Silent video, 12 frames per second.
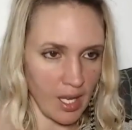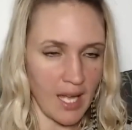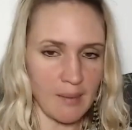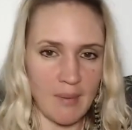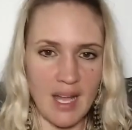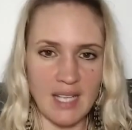
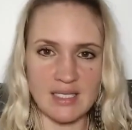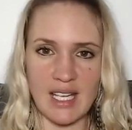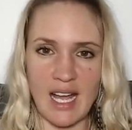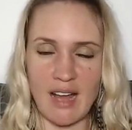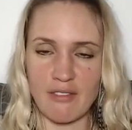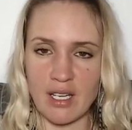nightmares
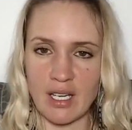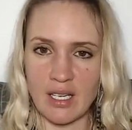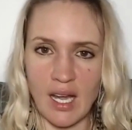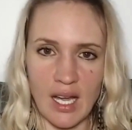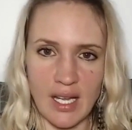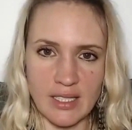that you're having at
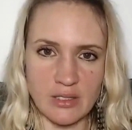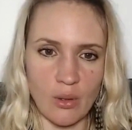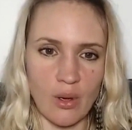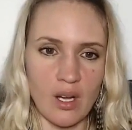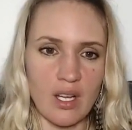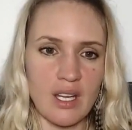night
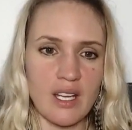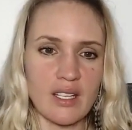or